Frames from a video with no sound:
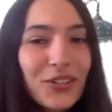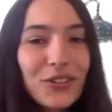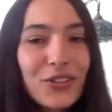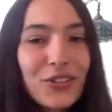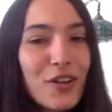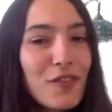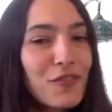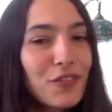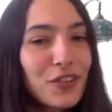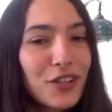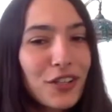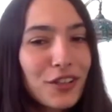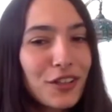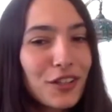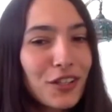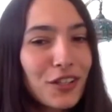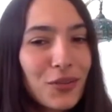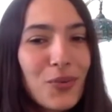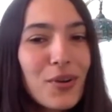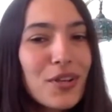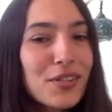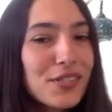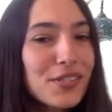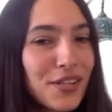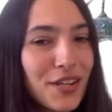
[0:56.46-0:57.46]
definitely
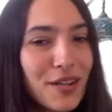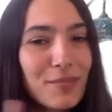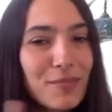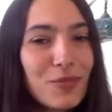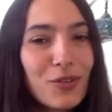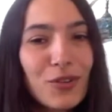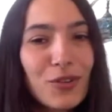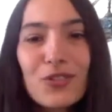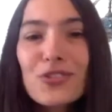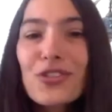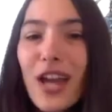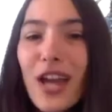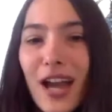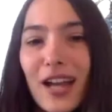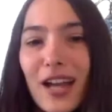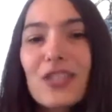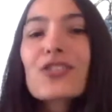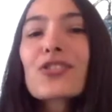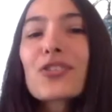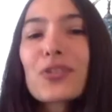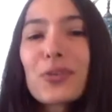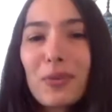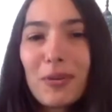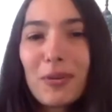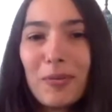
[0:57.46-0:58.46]
was, and I'm going to ask
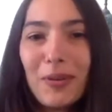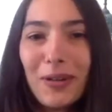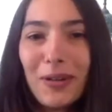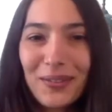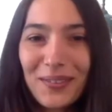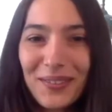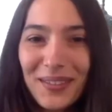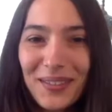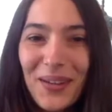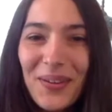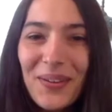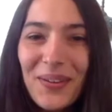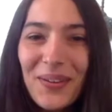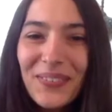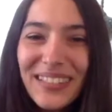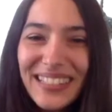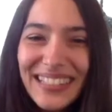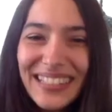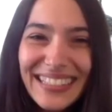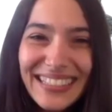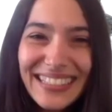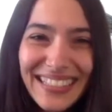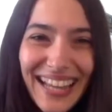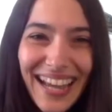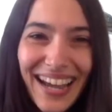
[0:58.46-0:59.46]
you about them
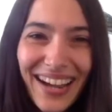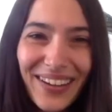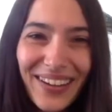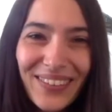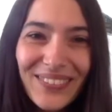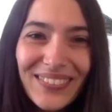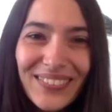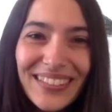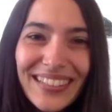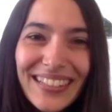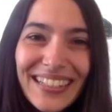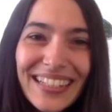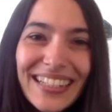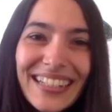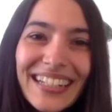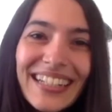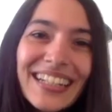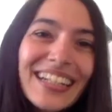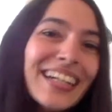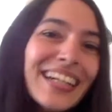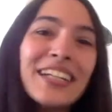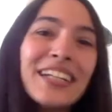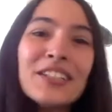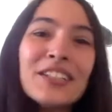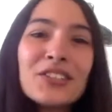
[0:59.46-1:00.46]
now.
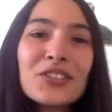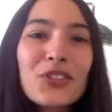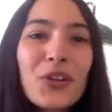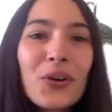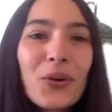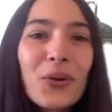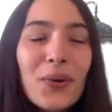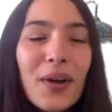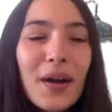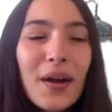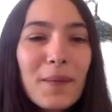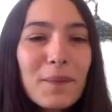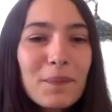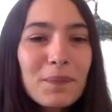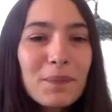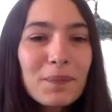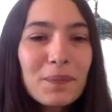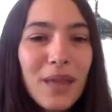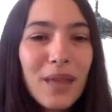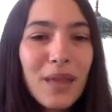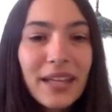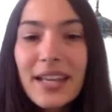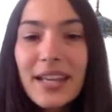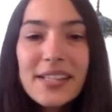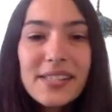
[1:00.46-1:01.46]
So
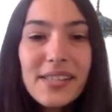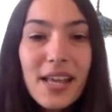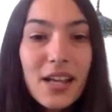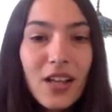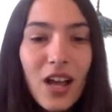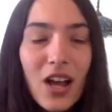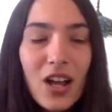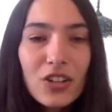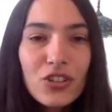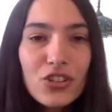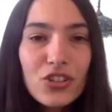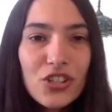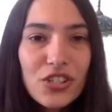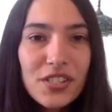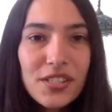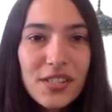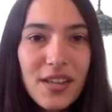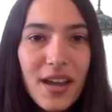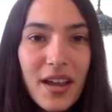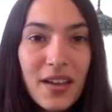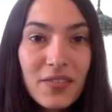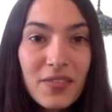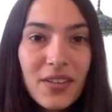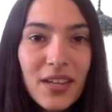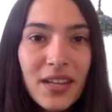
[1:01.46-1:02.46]
I guess I'll just
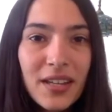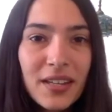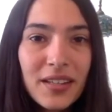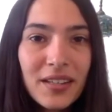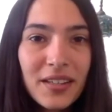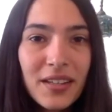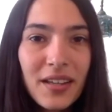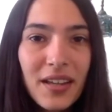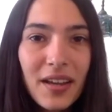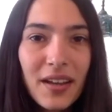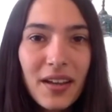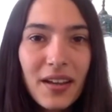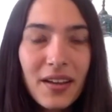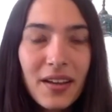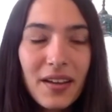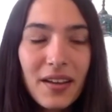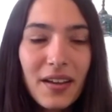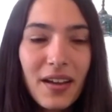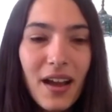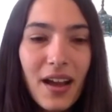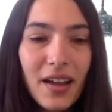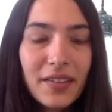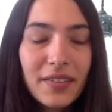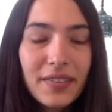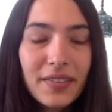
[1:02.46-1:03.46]
dive in.
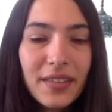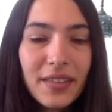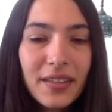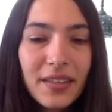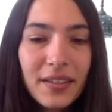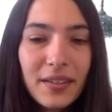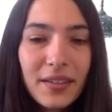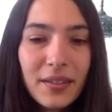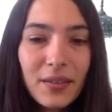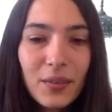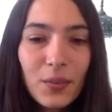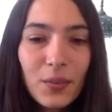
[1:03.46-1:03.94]
I think that